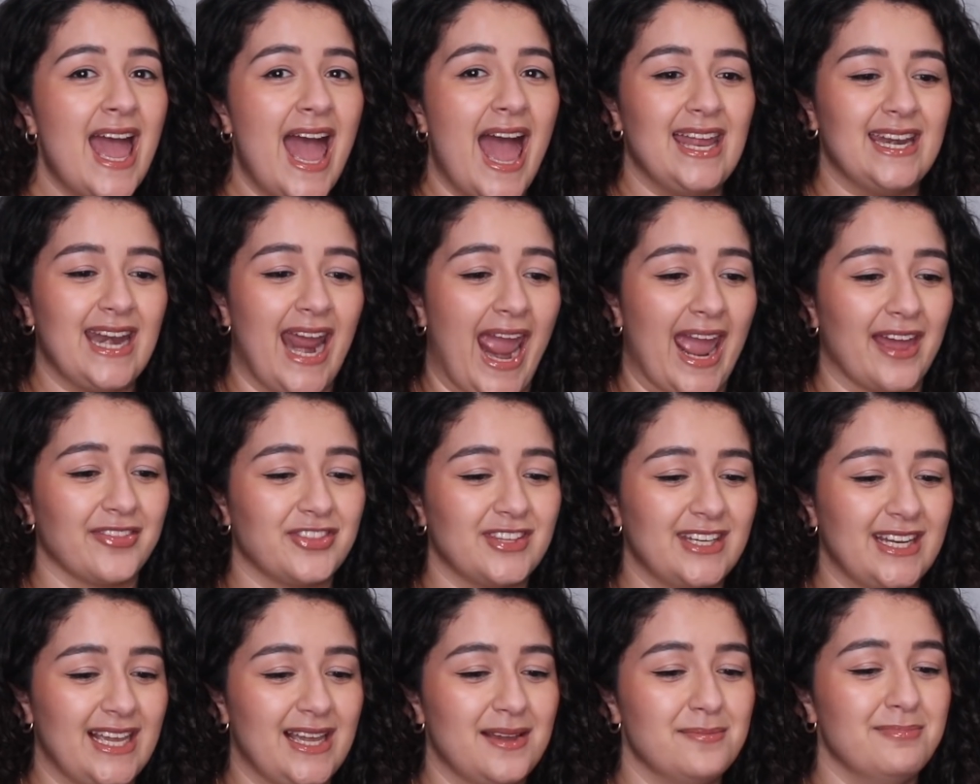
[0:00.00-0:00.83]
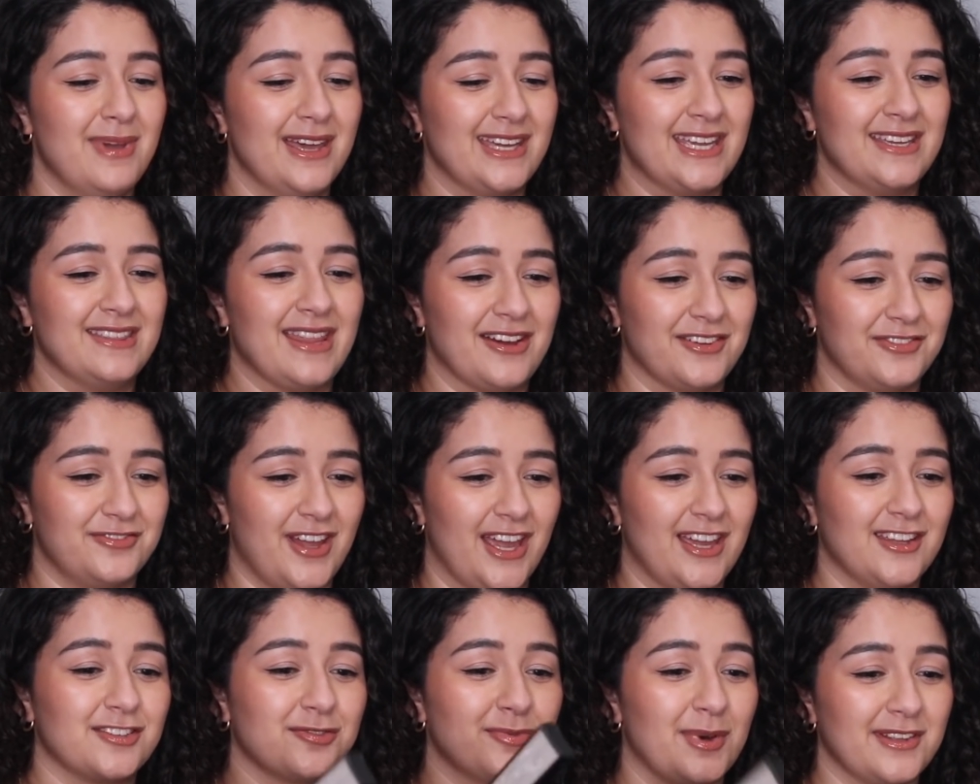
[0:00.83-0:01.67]
and Anthony making that
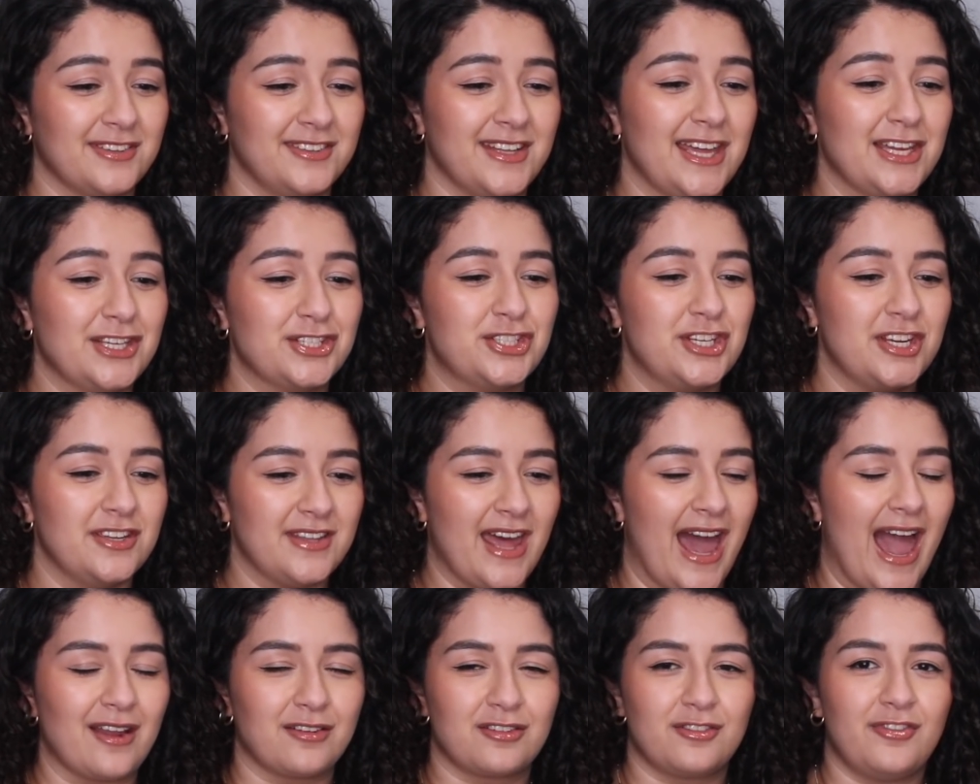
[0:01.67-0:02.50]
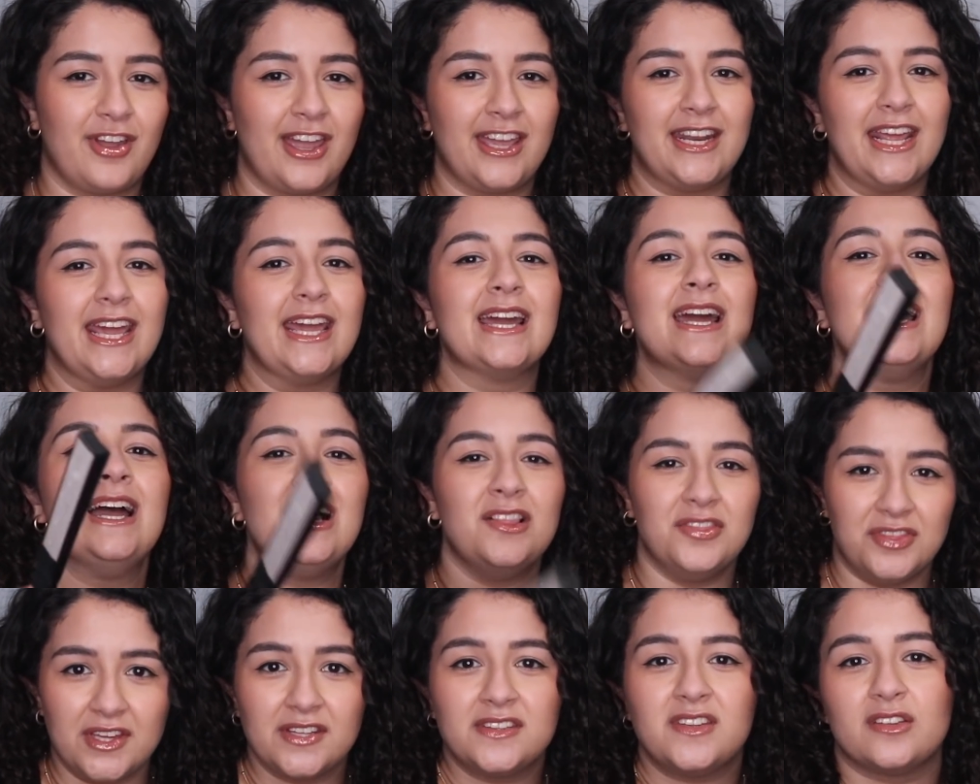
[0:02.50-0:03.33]
face while saying she is aggravating,
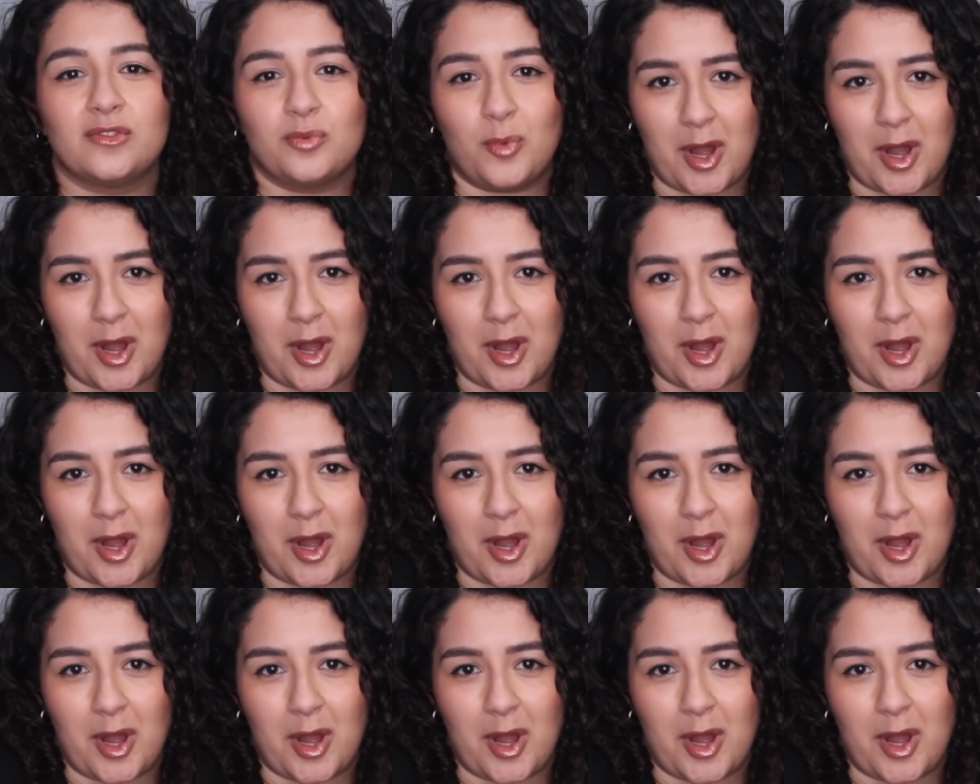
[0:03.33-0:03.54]
this is